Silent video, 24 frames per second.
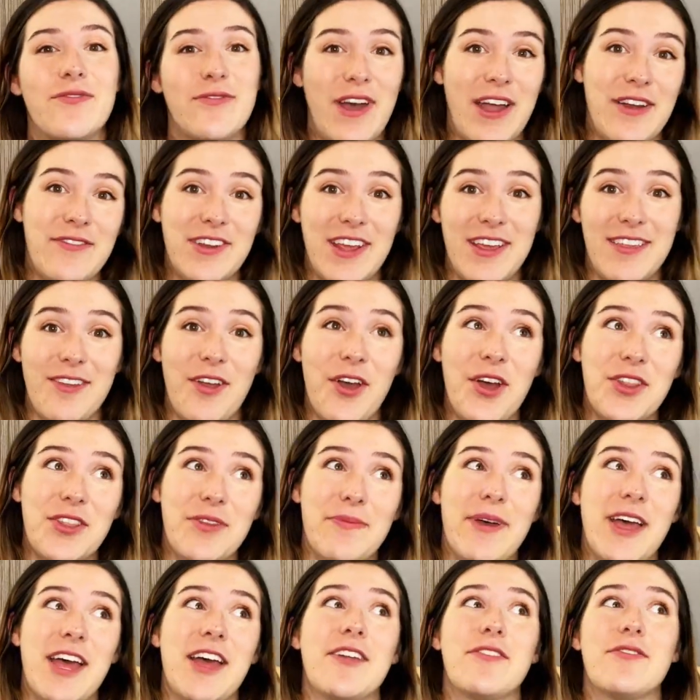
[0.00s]
5 days on the
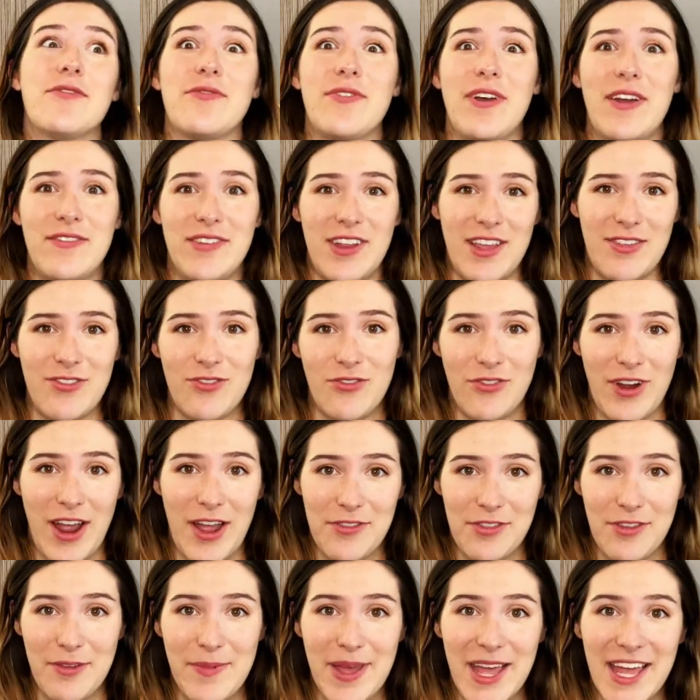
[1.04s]
bed, 5 days
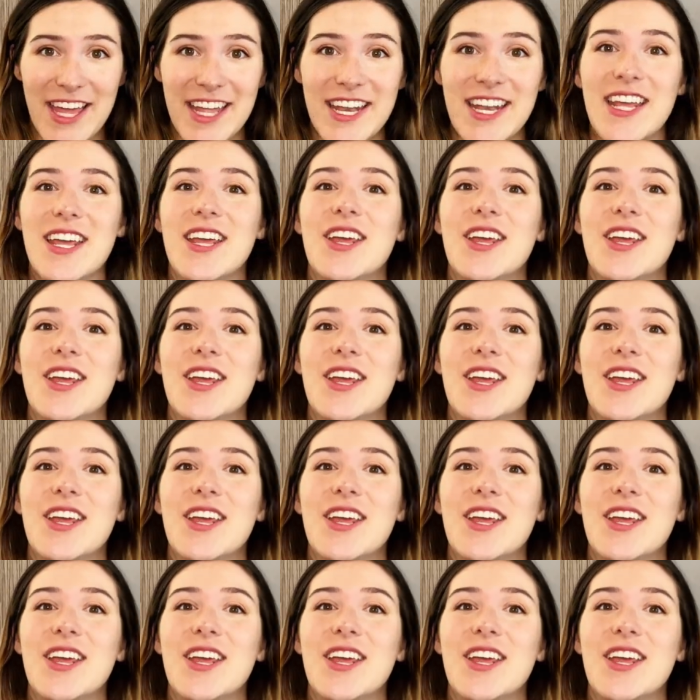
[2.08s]
around the bed